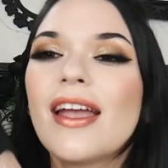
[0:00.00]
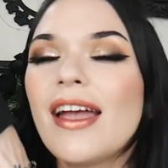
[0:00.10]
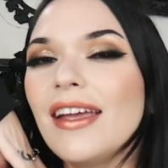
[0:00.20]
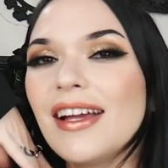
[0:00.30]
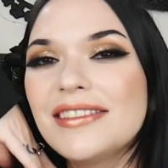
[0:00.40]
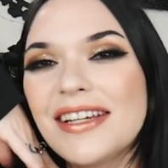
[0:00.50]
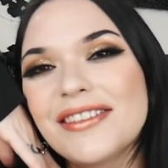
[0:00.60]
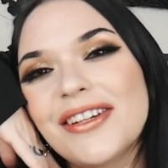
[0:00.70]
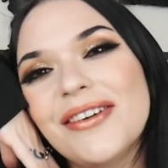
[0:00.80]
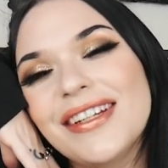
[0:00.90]
Hey guys,
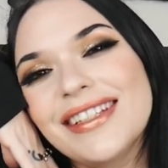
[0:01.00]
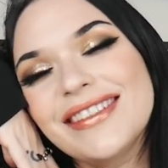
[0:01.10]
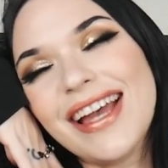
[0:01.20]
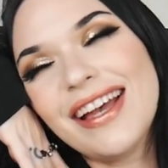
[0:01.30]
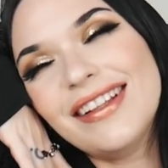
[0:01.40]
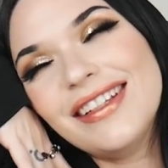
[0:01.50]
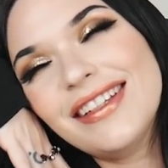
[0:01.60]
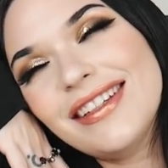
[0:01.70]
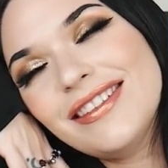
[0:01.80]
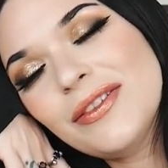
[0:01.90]
how's it going? It's
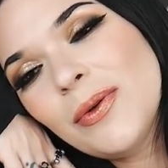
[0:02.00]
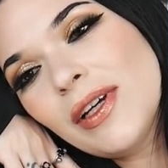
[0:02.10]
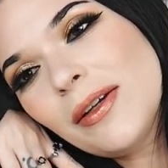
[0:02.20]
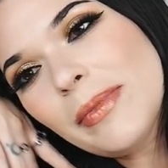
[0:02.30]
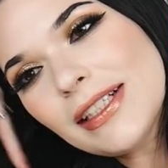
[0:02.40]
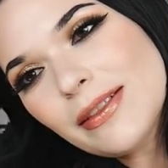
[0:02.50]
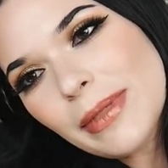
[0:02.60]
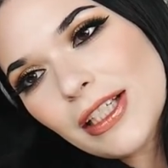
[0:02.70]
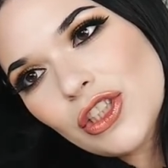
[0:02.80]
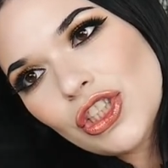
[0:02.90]
Alice! Welcome back to
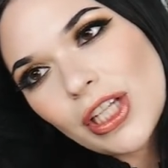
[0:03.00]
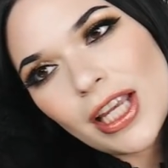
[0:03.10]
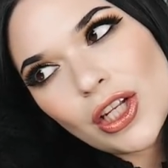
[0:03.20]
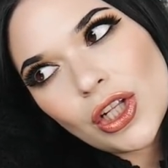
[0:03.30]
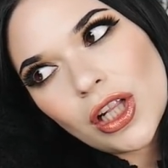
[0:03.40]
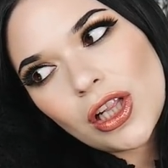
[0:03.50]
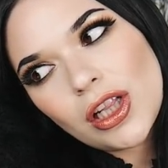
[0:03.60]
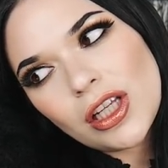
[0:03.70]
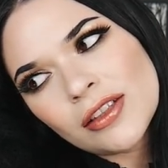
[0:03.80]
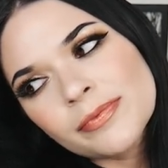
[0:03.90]
my
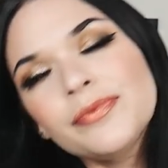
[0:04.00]
channel.